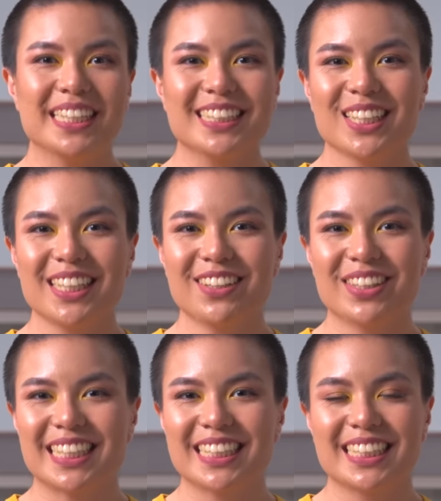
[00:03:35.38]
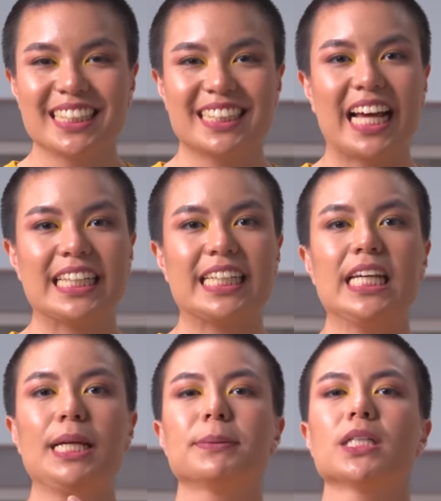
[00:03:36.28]
insulin resistance that
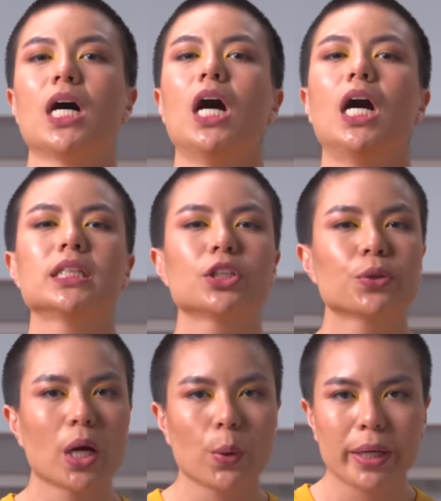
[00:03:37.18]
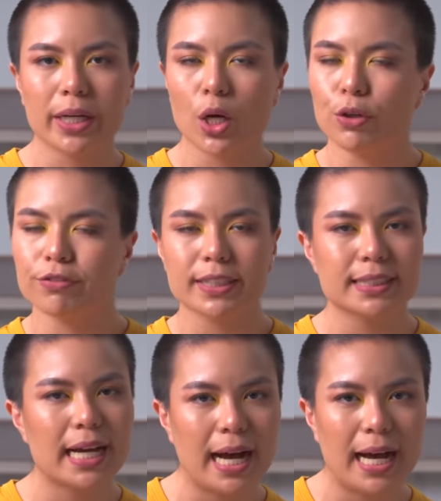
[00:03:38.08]
keeps on growing over
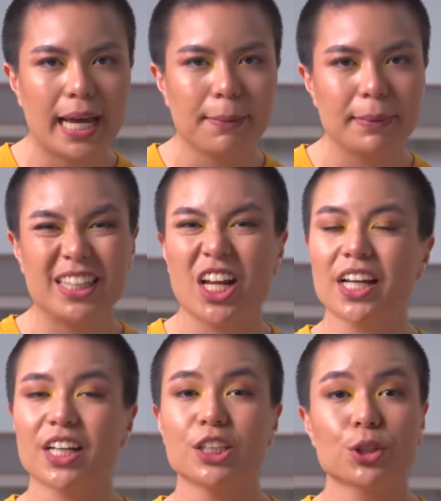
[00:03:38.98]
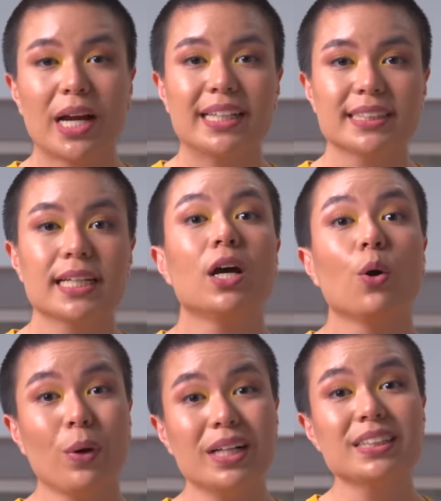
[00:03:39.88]
time and not addressed
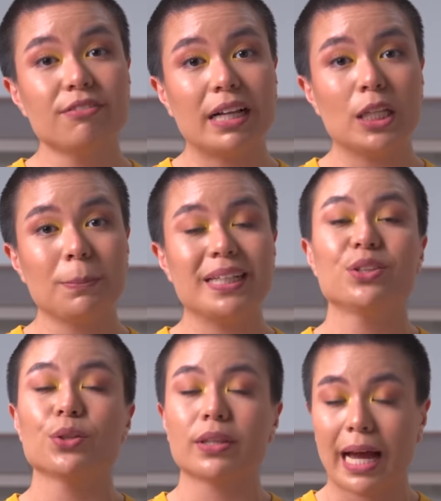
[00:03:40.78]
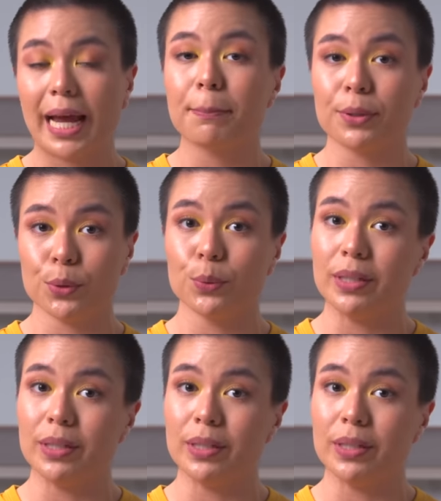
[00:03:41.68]
will develop into type 2